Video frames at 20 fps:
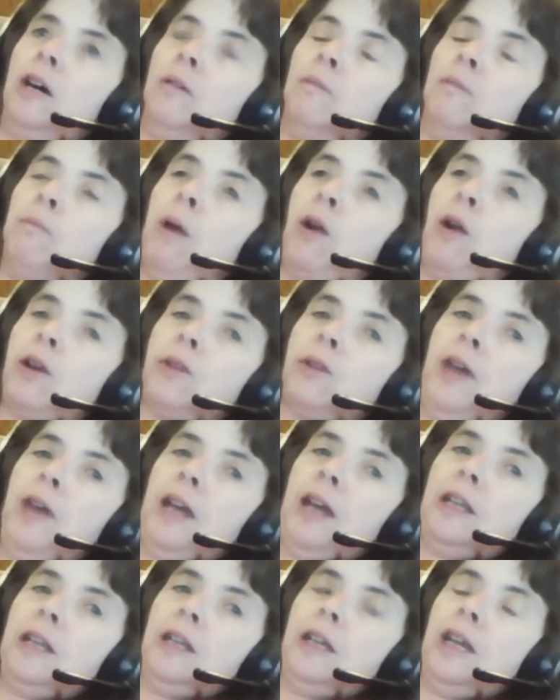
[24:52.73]
Mark that
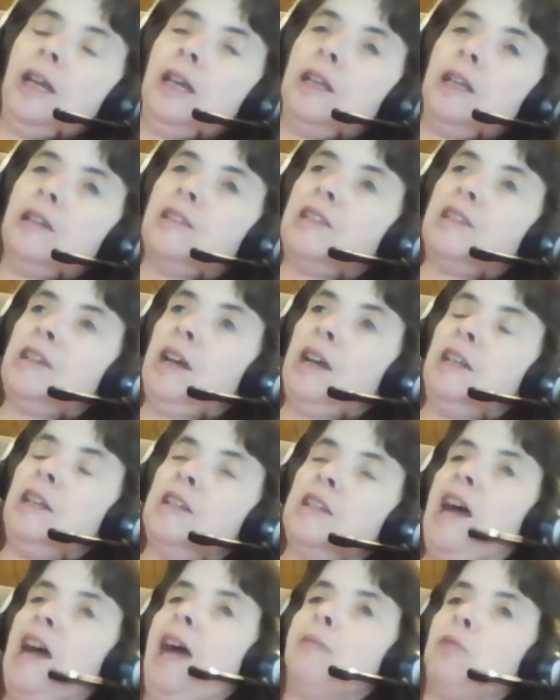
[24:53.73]

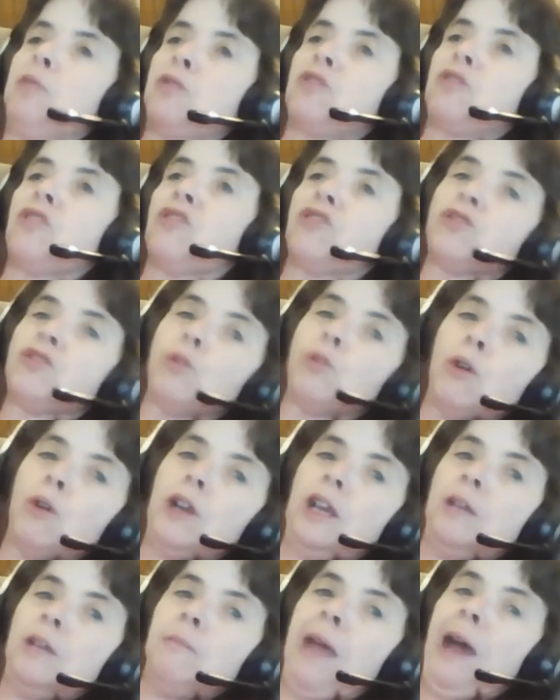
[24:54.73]
anytime there's a
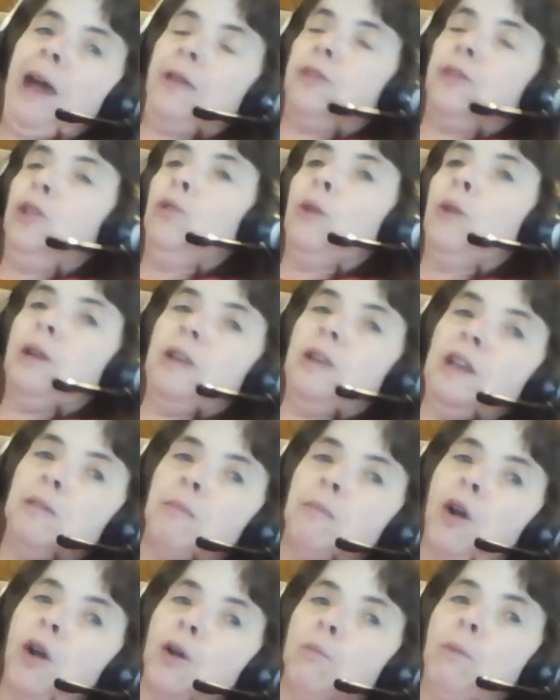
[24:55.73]
story in Matthew and in
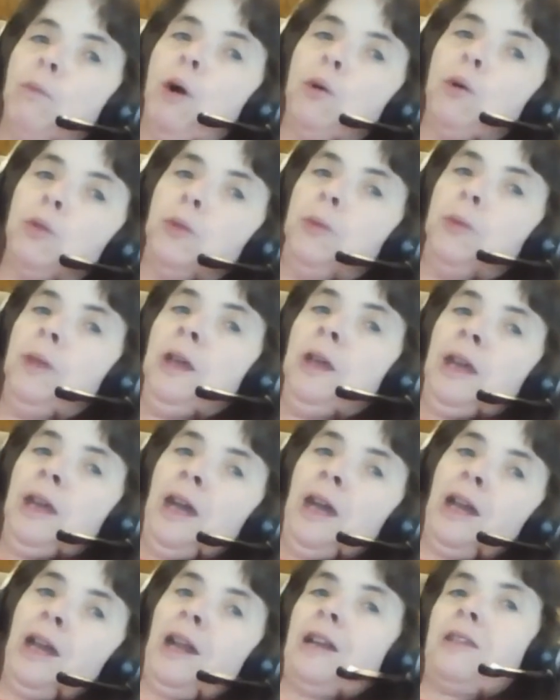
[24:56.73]
Mark both,
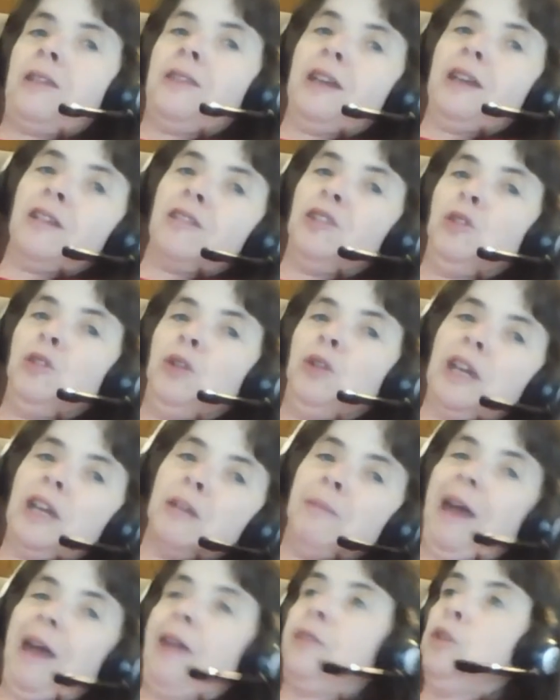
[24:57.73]
and anything's unique in
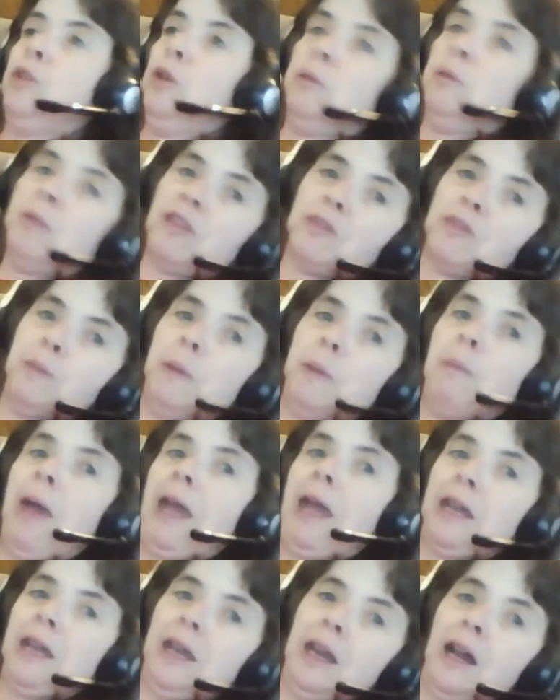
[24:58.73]
Matthew, he must be
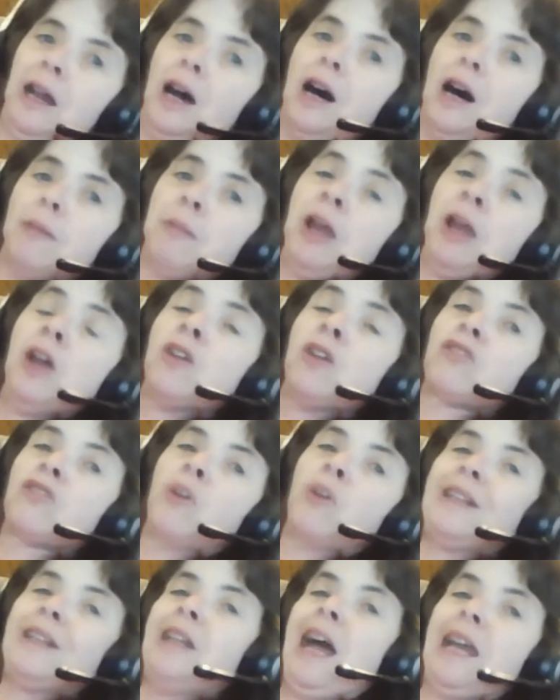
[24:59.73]
making it up. So
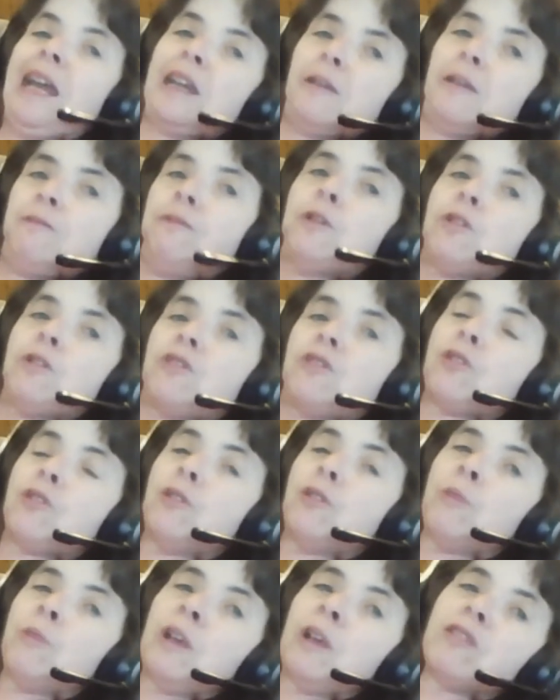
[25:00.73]
I like it for
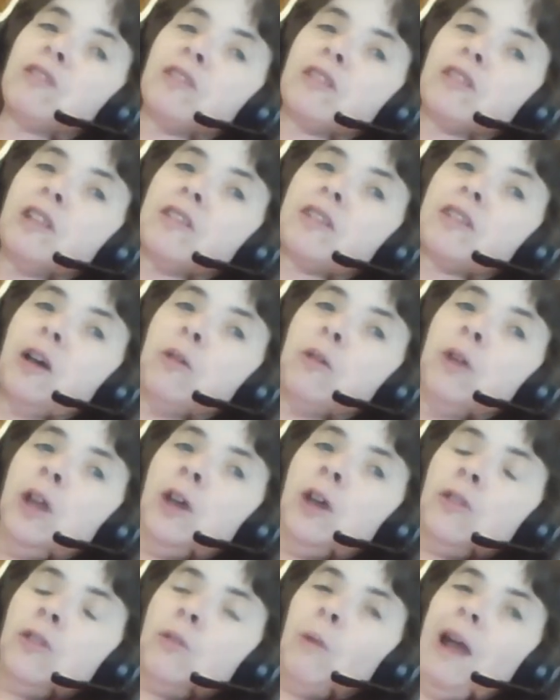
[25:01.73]
certain reasons. And so
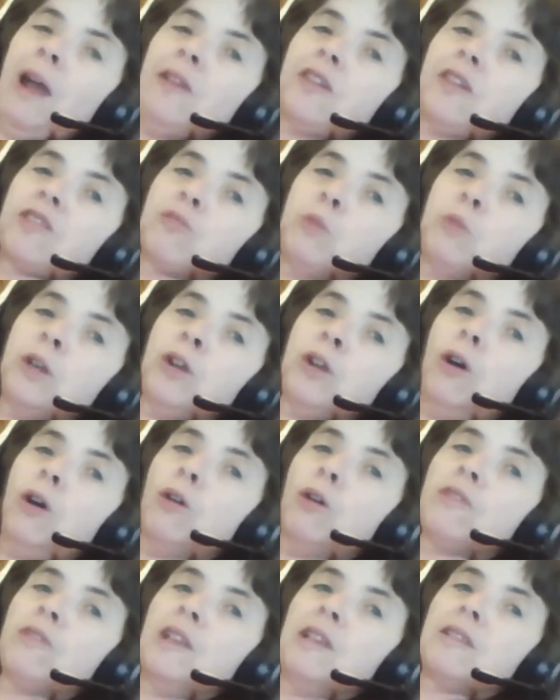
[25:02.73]
the way this one
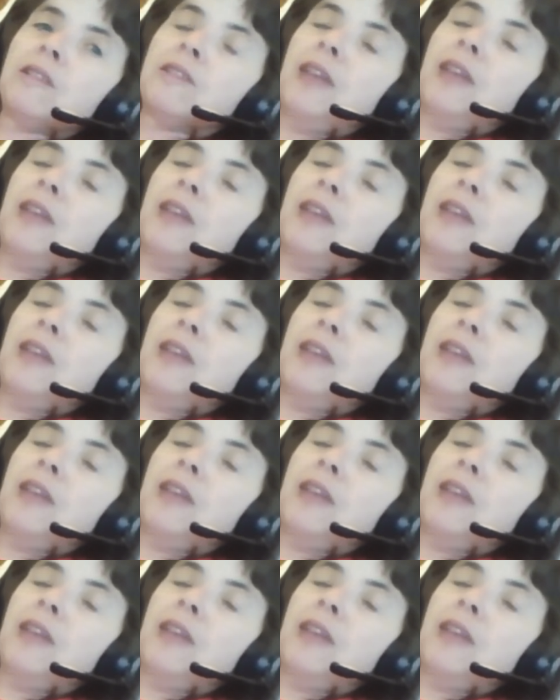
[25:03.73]
goes is